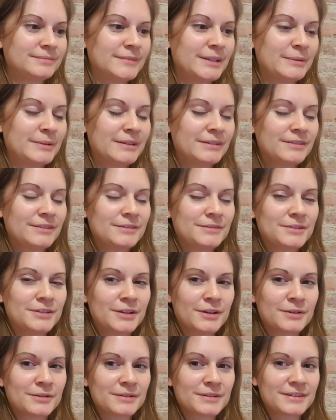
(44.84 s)
Maybe a few
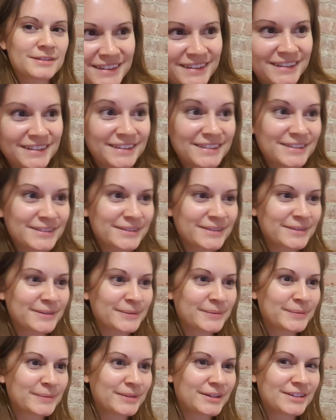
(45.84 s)
jokes. So
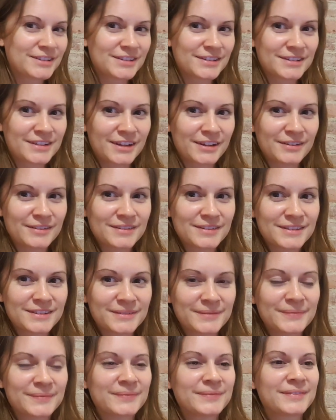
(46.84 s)
brace yourselves.
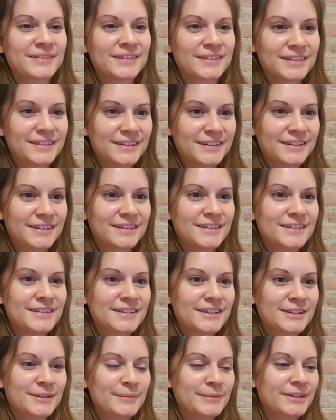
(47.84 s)
It's
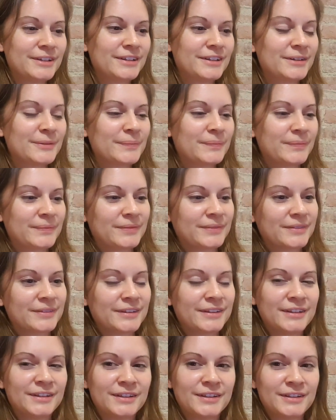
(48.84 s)
gonna be
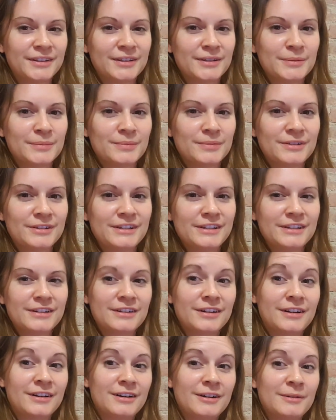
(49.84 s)
a pretty
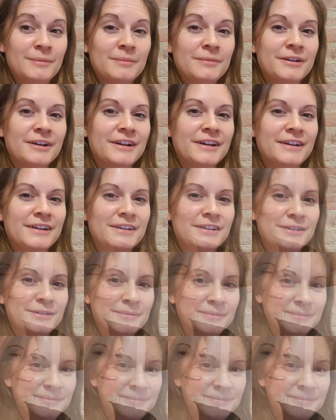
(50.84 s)
calm ride.